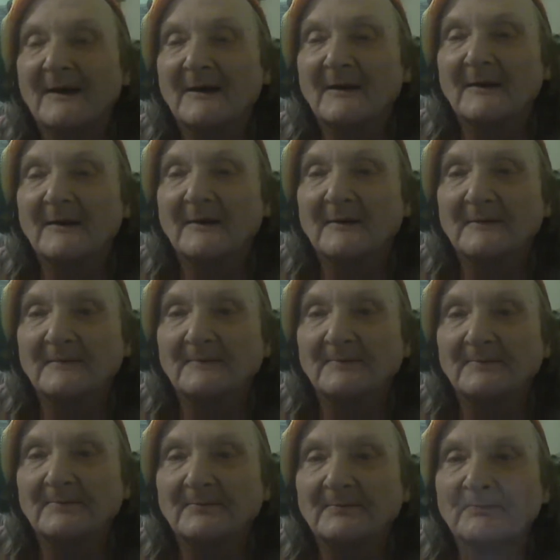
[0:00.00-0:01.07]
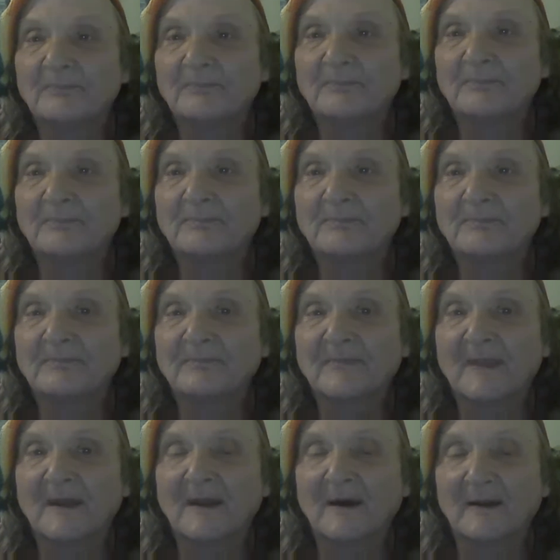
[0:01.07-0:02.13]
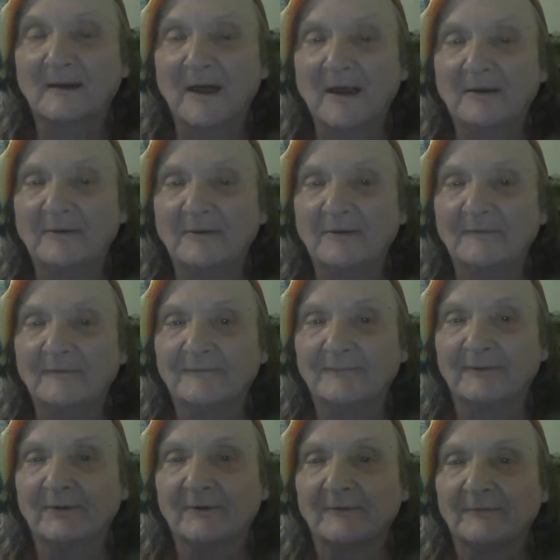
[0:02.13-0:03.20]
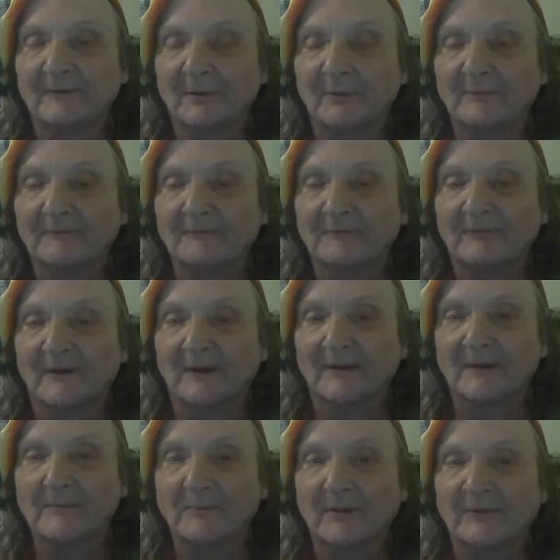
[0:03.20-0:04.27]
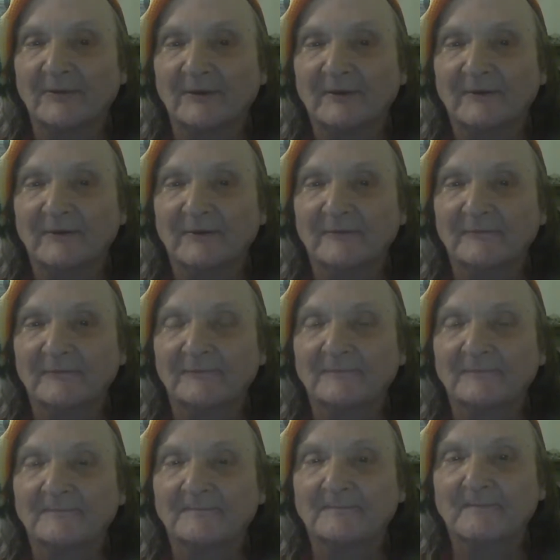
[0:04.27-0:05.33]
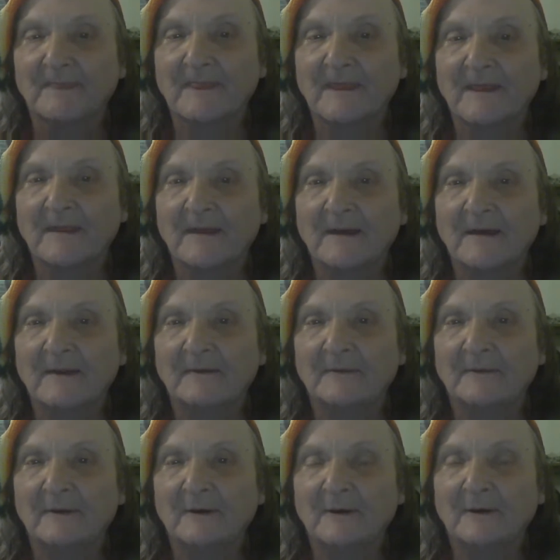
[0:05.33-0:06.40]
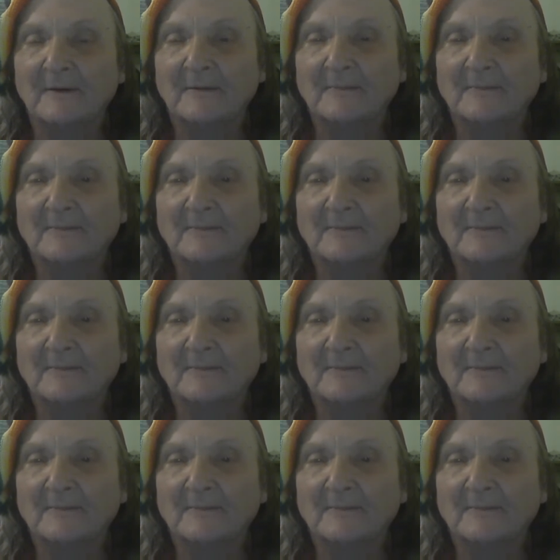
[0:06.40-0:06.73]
I got onto this because I was checking up on the idiots, and let